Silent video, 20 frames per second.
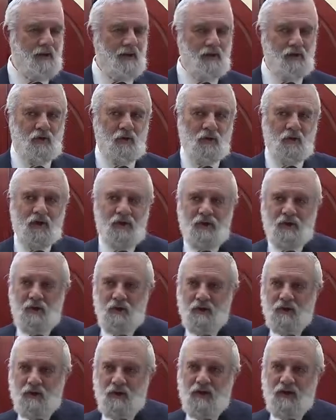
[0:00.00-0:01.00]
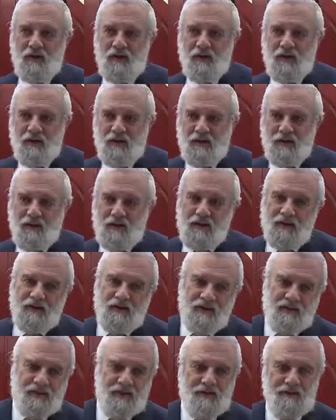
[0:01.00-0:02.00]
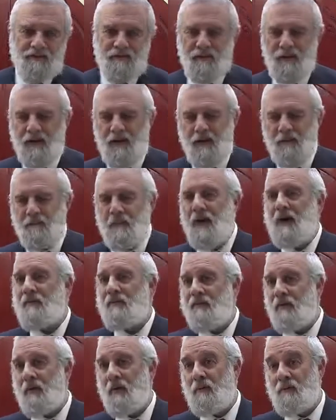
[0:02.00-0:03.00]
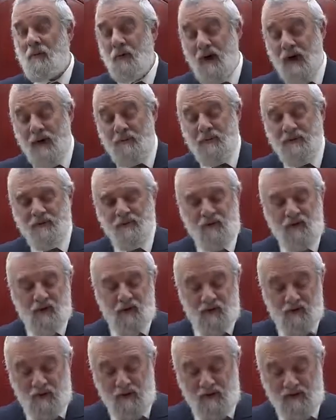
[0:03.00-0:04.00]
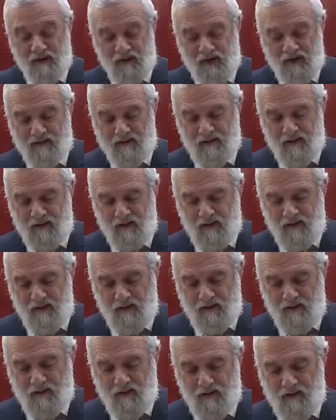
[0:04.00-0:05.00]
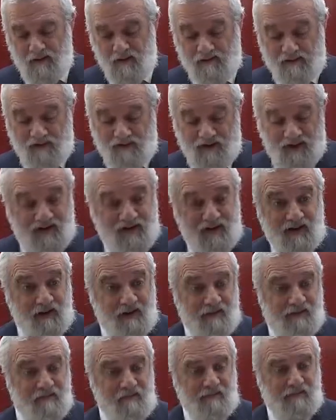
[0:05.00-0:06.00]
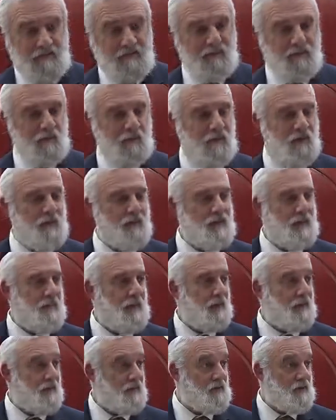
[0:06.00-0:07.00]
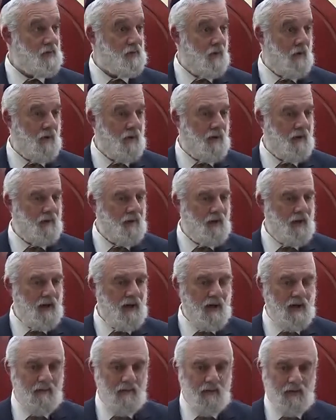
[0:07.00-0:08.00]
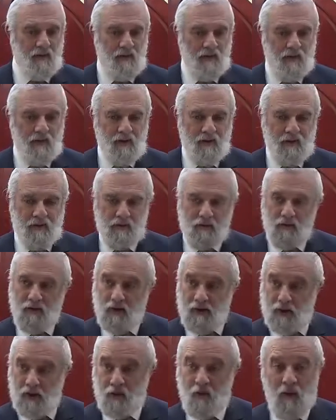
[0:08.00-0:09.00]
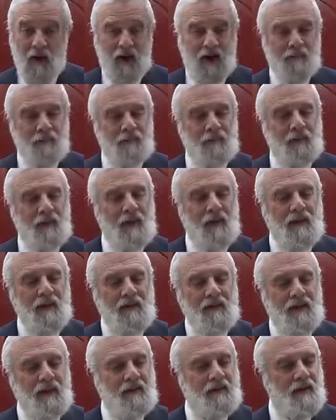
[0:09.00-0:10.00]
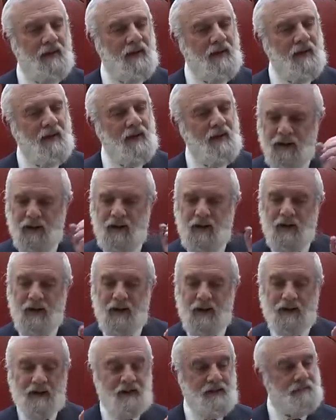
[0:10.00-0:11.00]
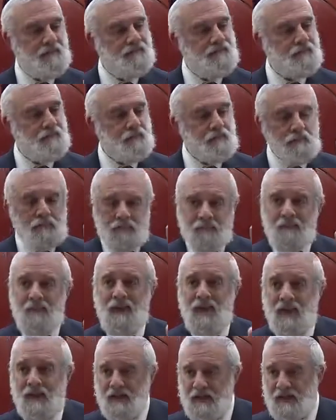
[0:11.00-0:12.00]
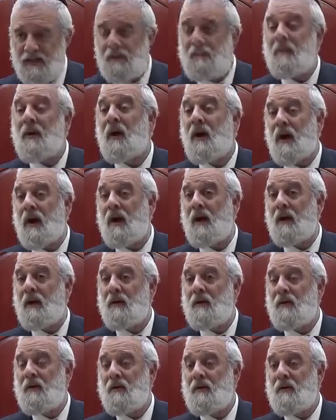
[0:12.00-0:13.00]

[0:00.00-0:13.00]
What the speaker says: So he's using this metaphor, perhaps, if you can call it that, of finding tremendous amount of spoil to describe that his simcha